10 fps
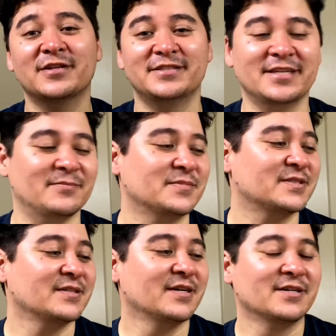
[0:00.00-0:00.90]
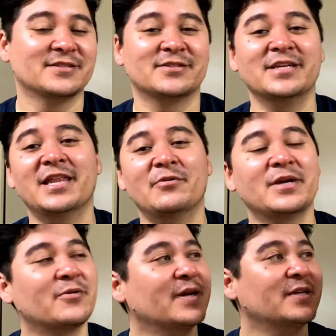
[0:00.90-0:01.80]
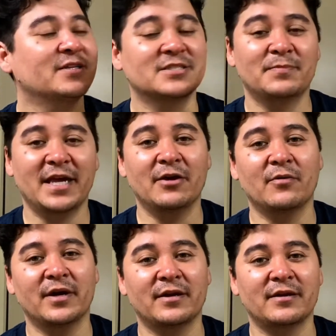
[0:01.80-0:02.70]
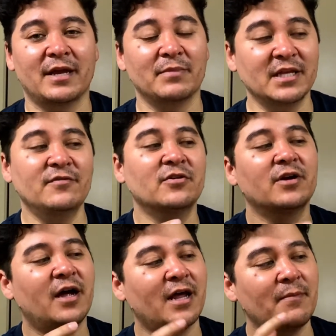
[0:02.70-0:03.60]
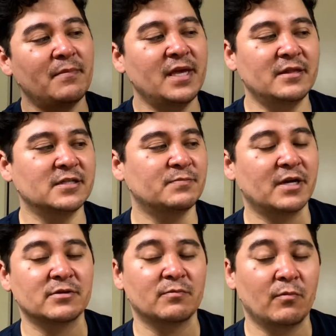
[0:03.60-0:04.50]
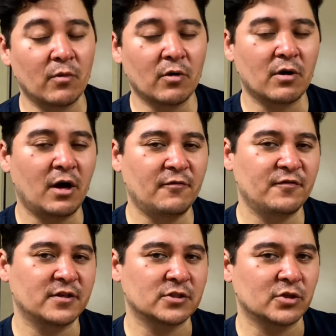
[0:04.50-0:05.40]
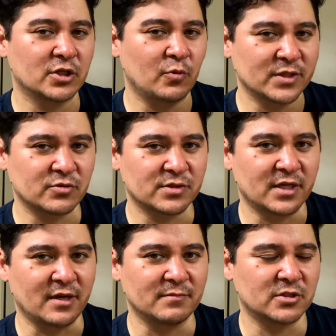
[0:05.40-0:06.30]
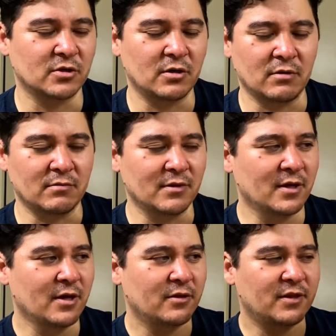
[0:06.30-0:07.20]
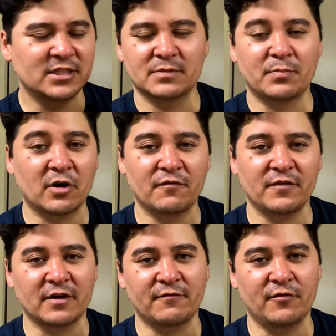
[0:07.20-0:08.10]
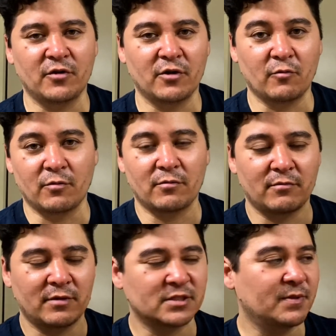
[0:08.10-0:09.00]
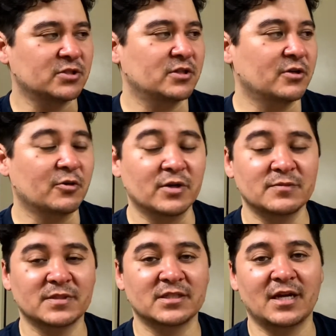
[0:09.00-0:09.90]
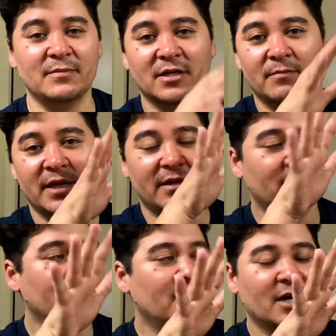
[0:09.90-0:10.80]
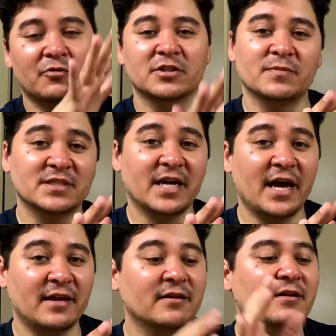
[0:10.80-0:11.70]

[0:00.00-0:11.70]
tips. So now that we created this penguin, and believe it or not, I make these penguins more often during the winter time. So this is perfect for, especially during Christmas time, you can make a Christmas hat,